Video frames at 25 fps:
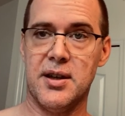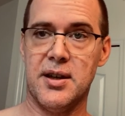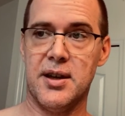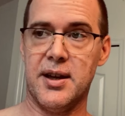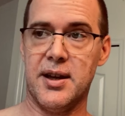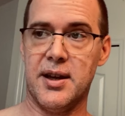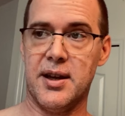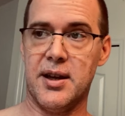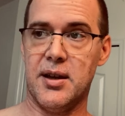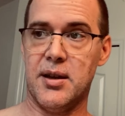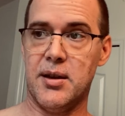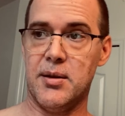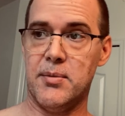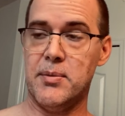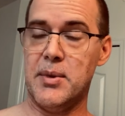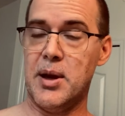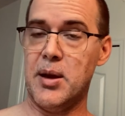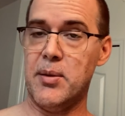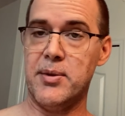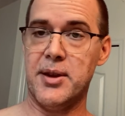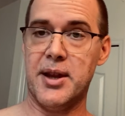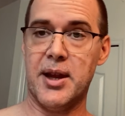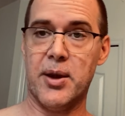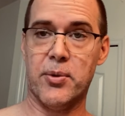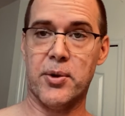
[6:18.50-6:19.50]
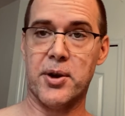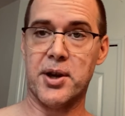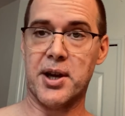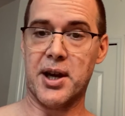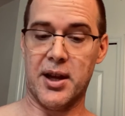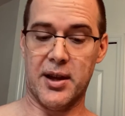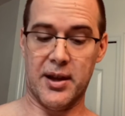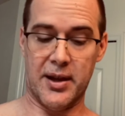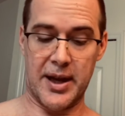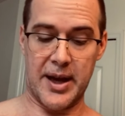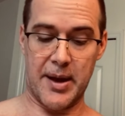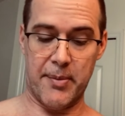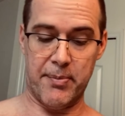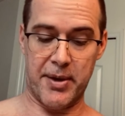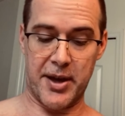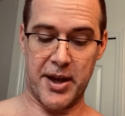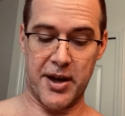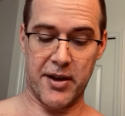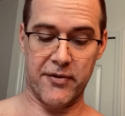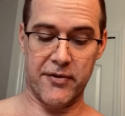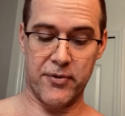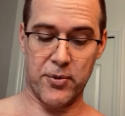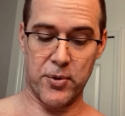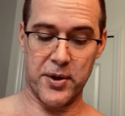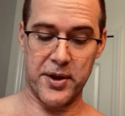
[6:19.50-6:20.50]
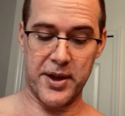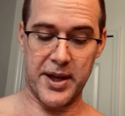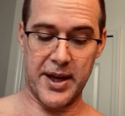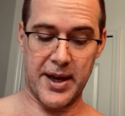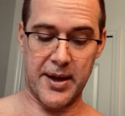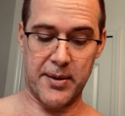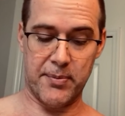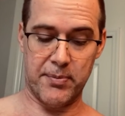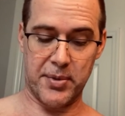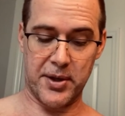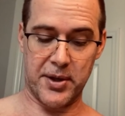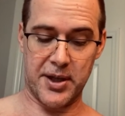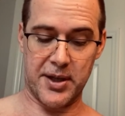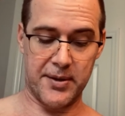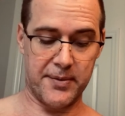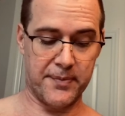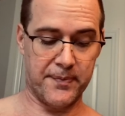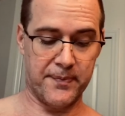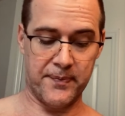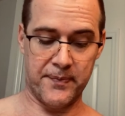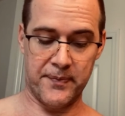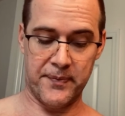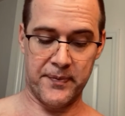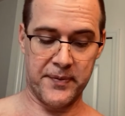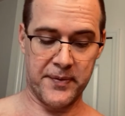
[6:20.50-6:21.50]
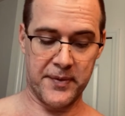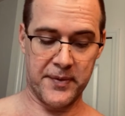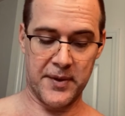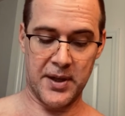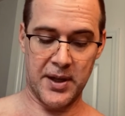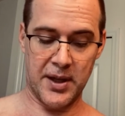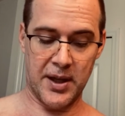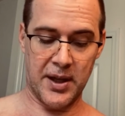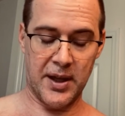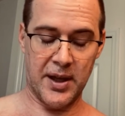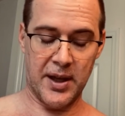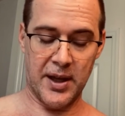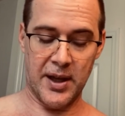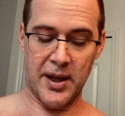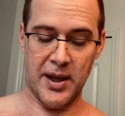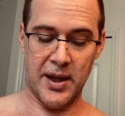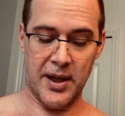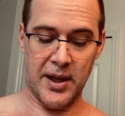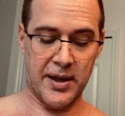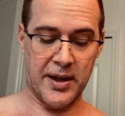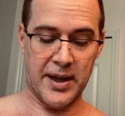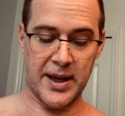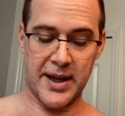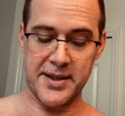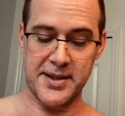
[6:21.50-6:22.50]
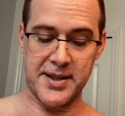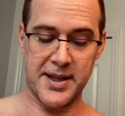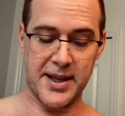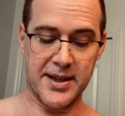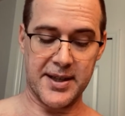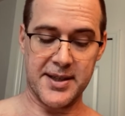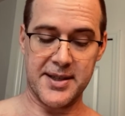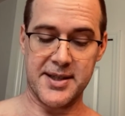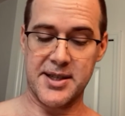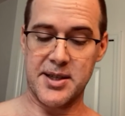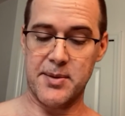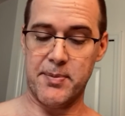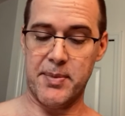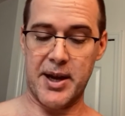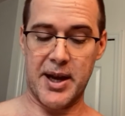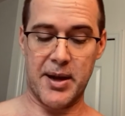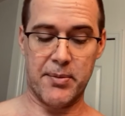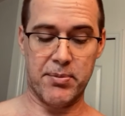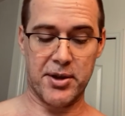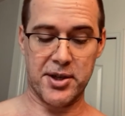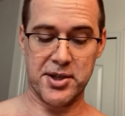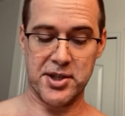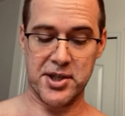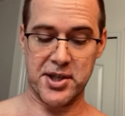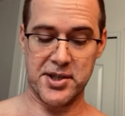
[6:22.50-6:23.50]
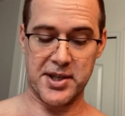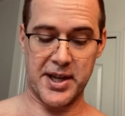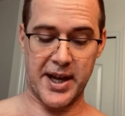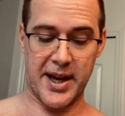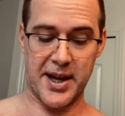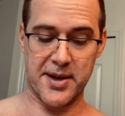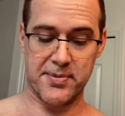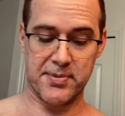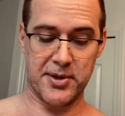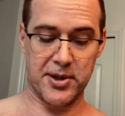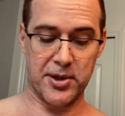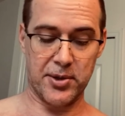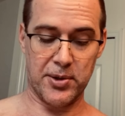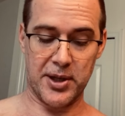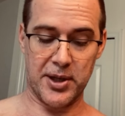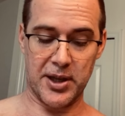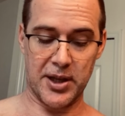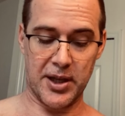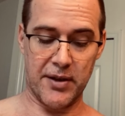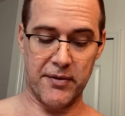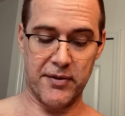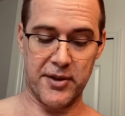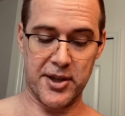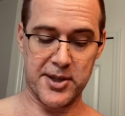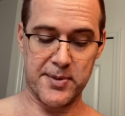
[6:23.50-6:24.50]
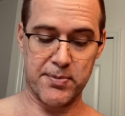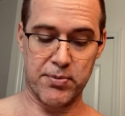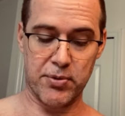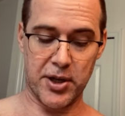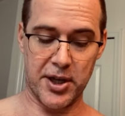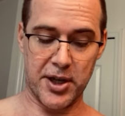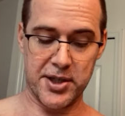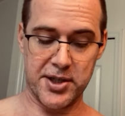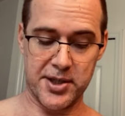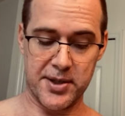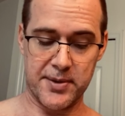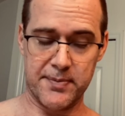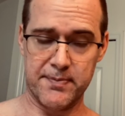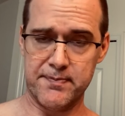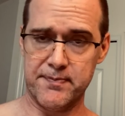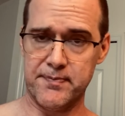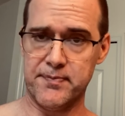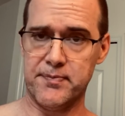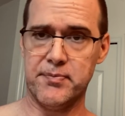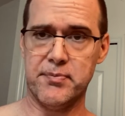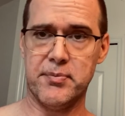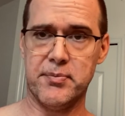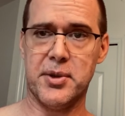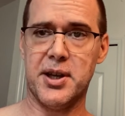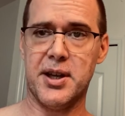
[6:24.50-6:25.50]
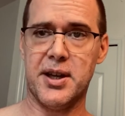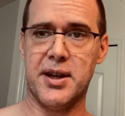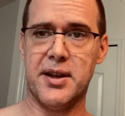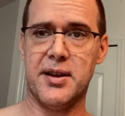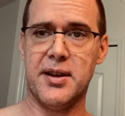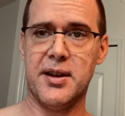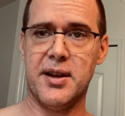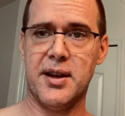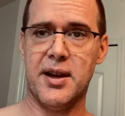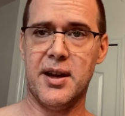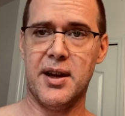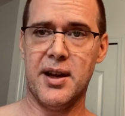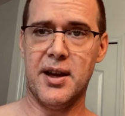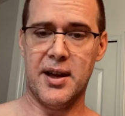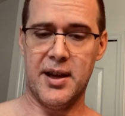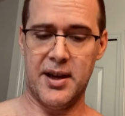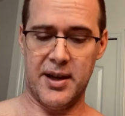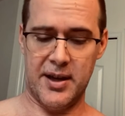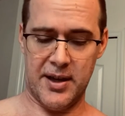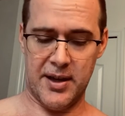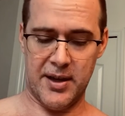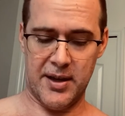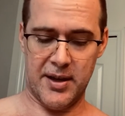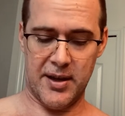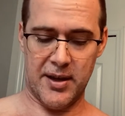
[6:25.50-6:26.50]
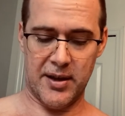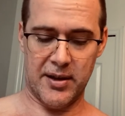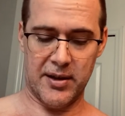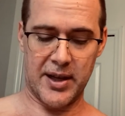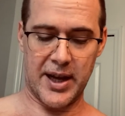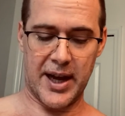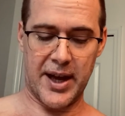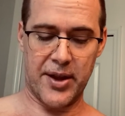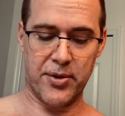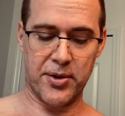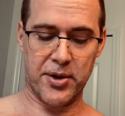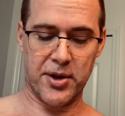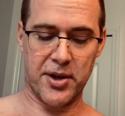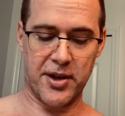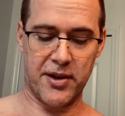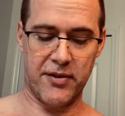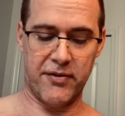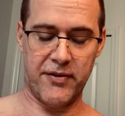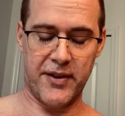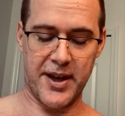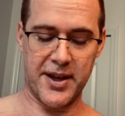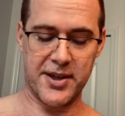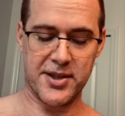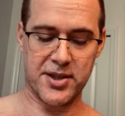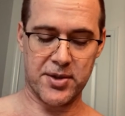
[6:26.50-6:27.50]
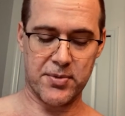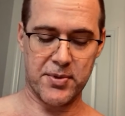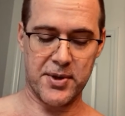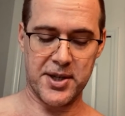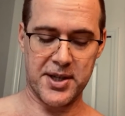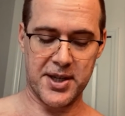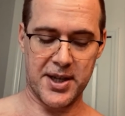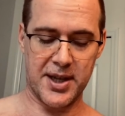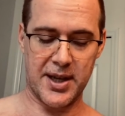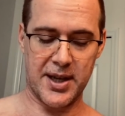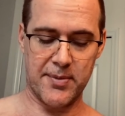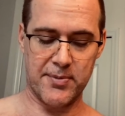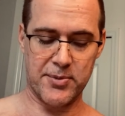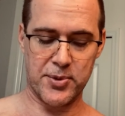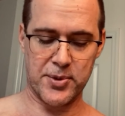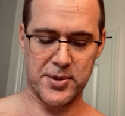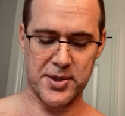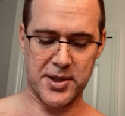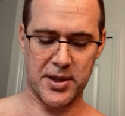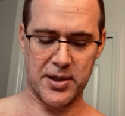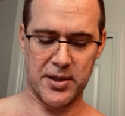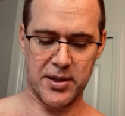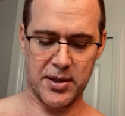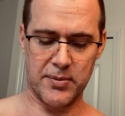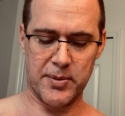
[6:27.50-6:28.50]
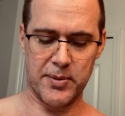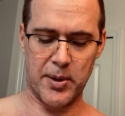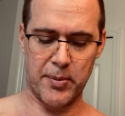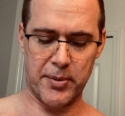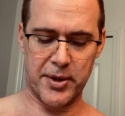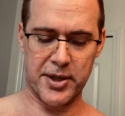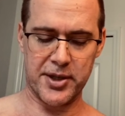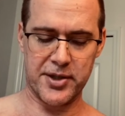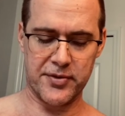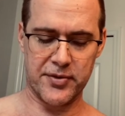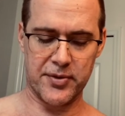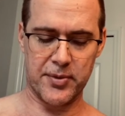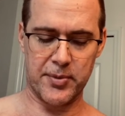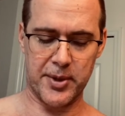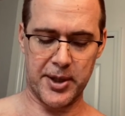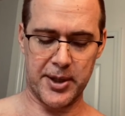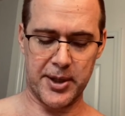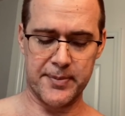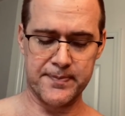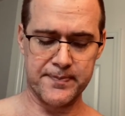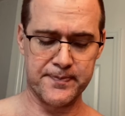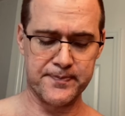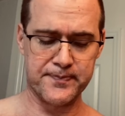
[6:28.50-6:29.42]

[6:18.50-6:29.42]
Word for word: and maybe they work a lot better for that, but not saying this is a bad brush because I absolutely love this brush, but Lathering on the face three times was a little bit much for me.